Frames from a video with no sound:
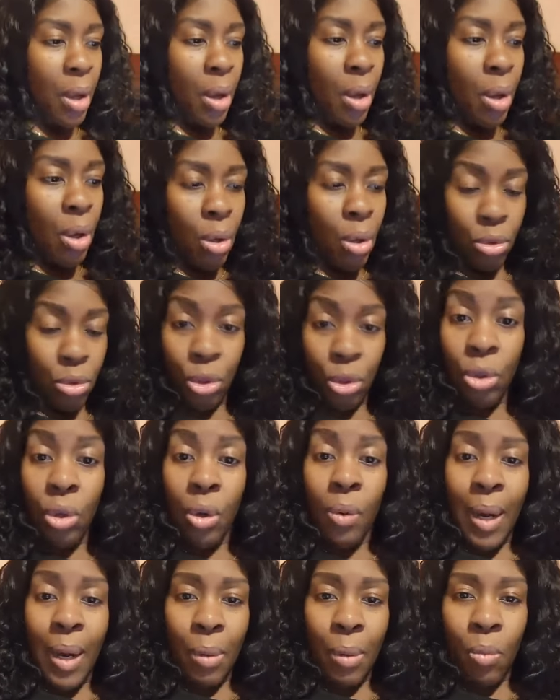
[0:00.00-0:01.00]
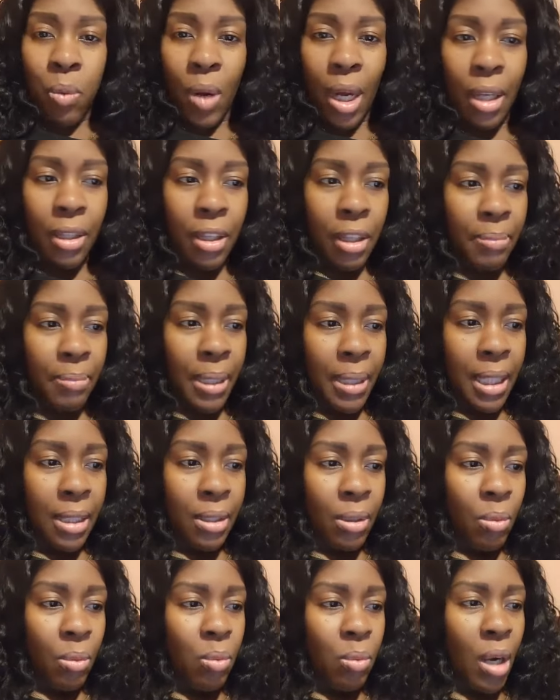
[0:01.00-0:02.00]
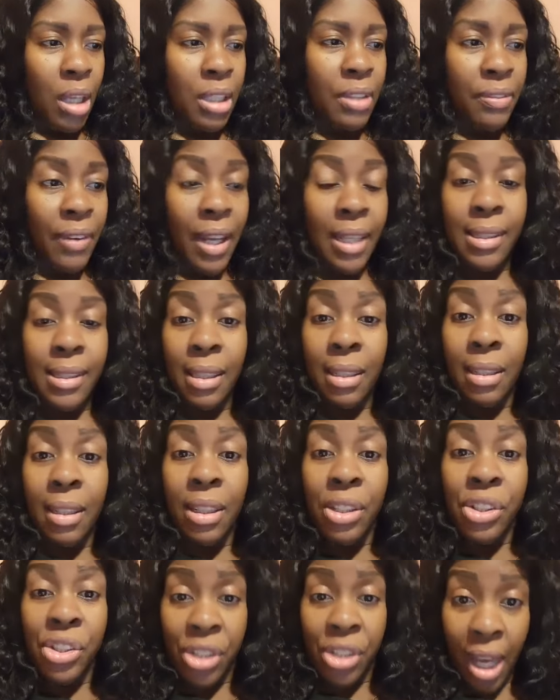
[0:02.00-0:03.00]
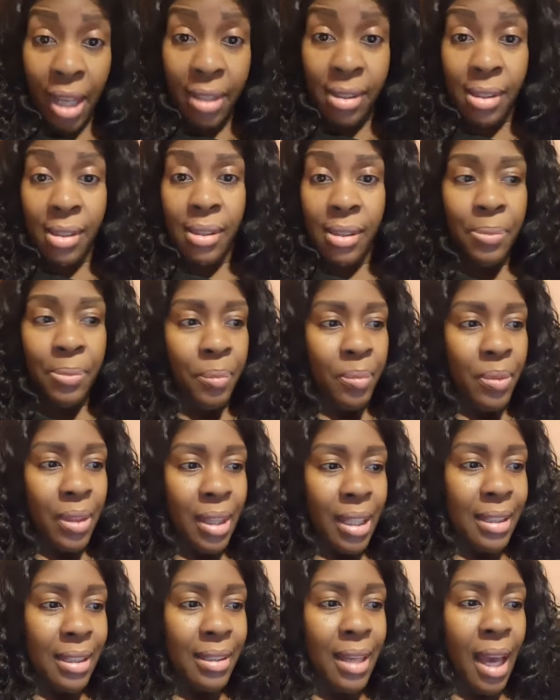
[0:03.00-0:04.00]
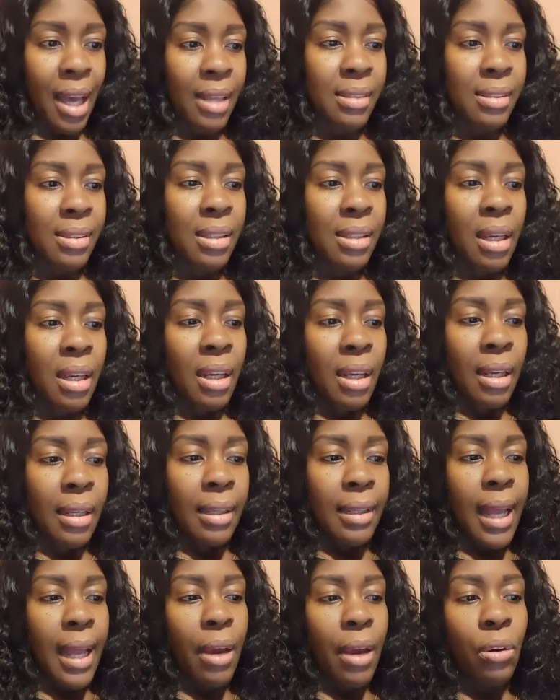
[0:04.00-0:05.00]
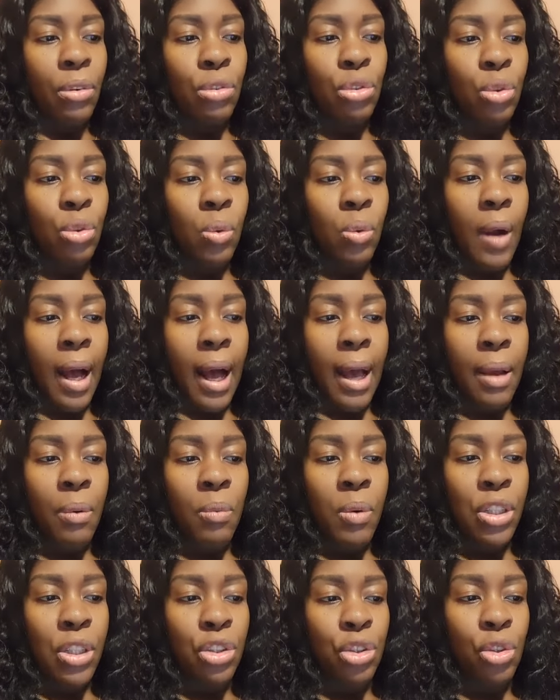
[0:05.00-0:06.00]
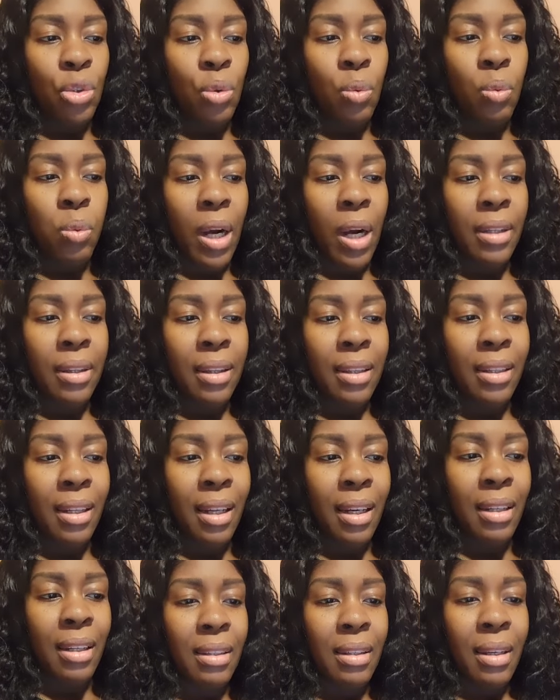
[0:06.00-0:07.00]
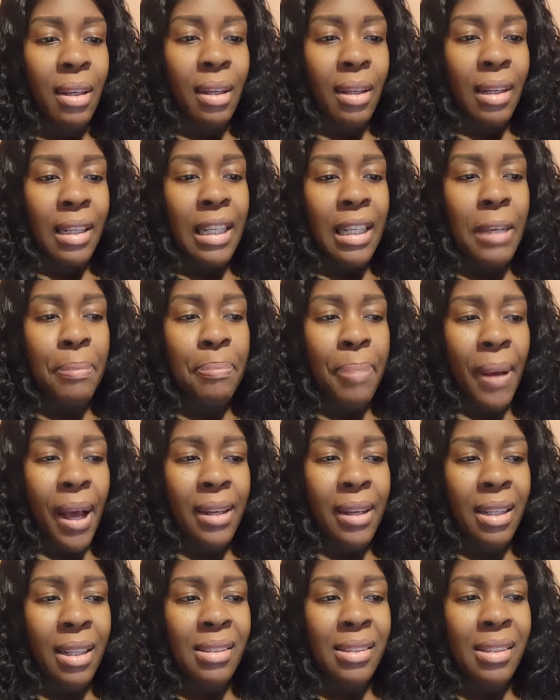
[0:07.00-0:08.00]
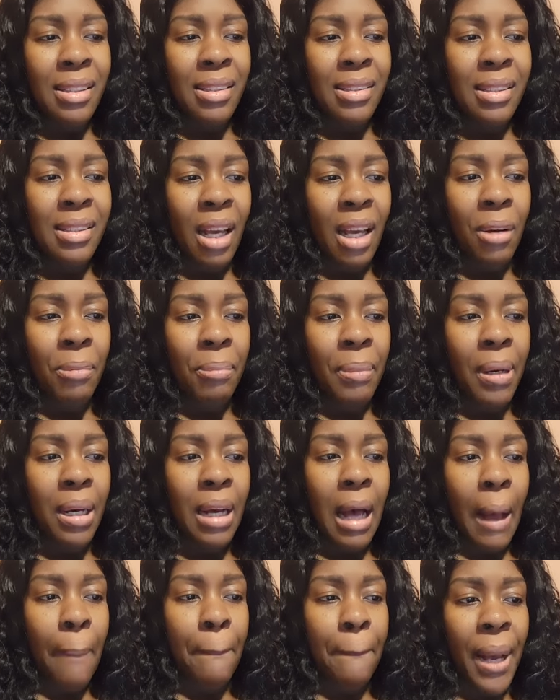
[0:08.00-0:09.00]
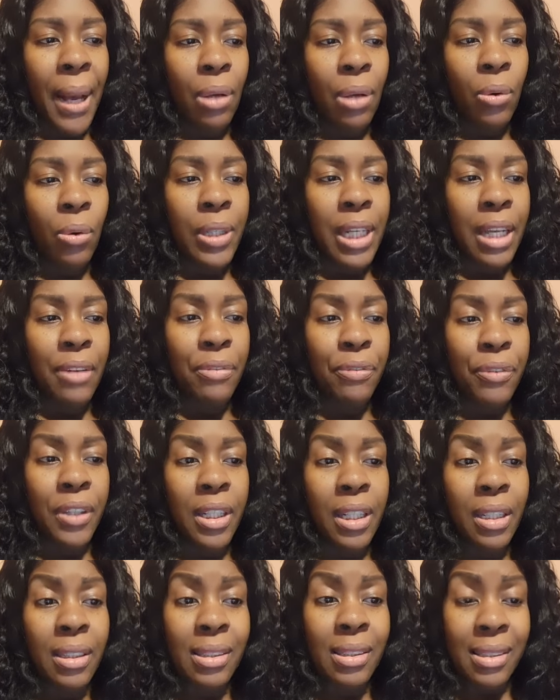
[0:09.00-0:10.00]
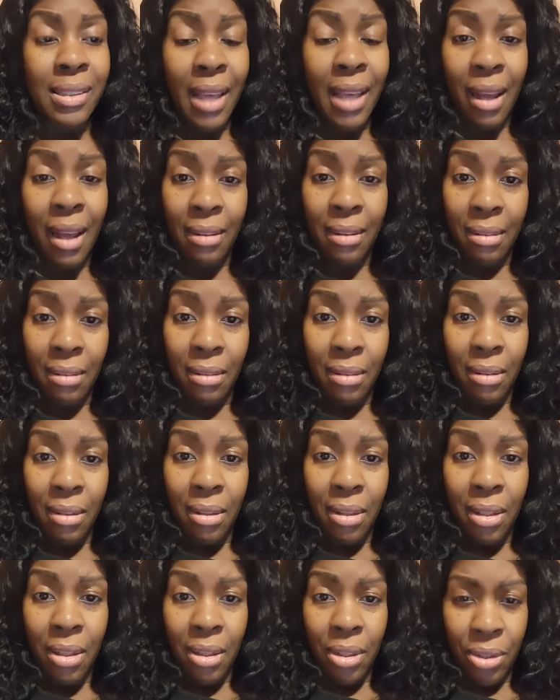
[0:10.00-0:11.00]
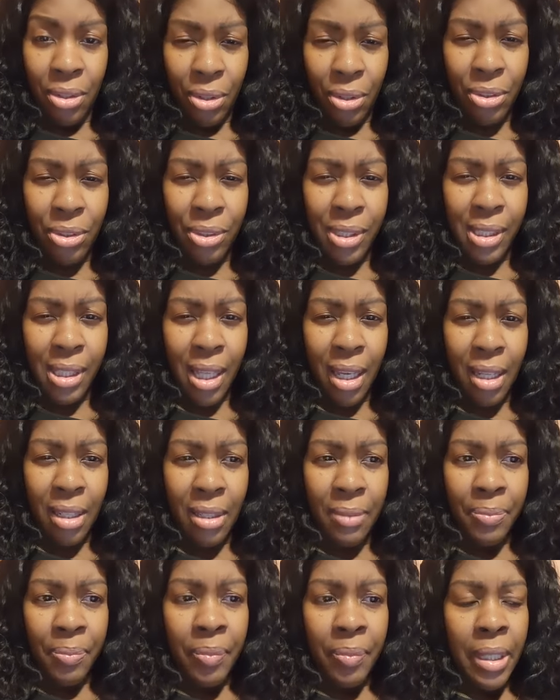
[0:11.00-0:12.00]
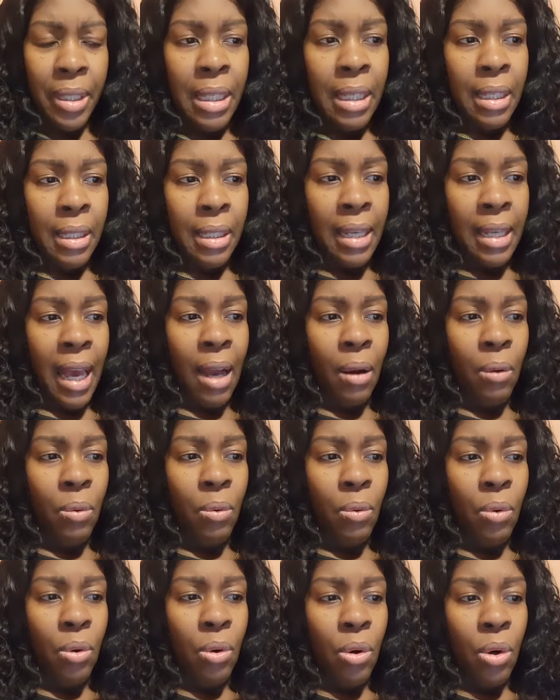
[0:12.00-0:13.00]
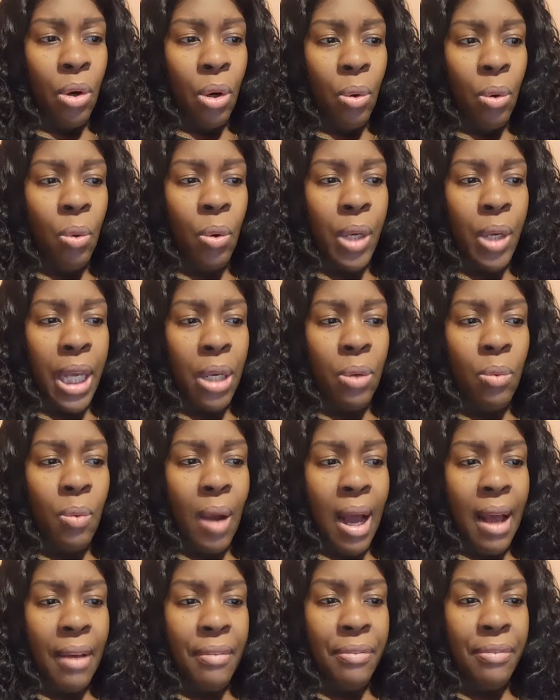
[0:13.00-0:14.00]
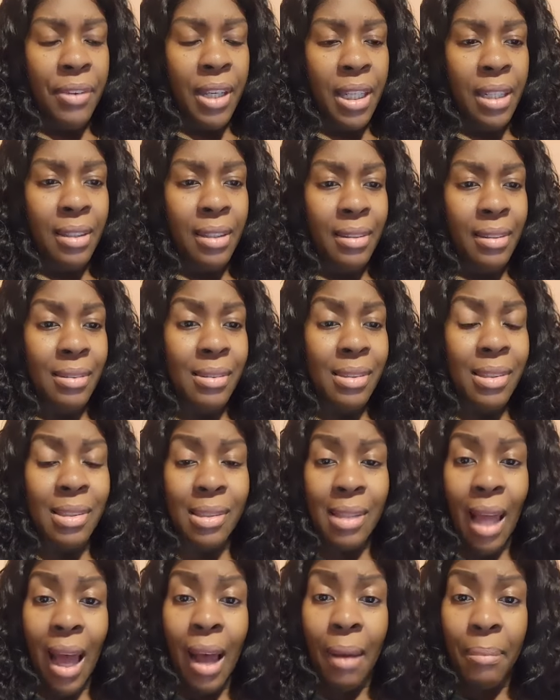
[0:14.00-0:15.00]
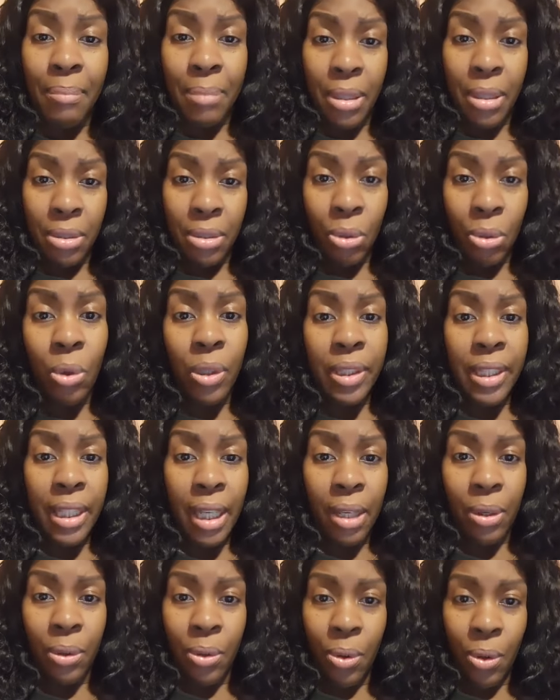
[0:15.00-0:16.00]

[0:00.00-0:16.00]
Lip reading: you know what wealth mean, wealth vle di richesse, yes, le yo do I wish you wealth lan, li pa nécessairement a palo de financiel, you understand, now, ou gen dwa vin stab kote ke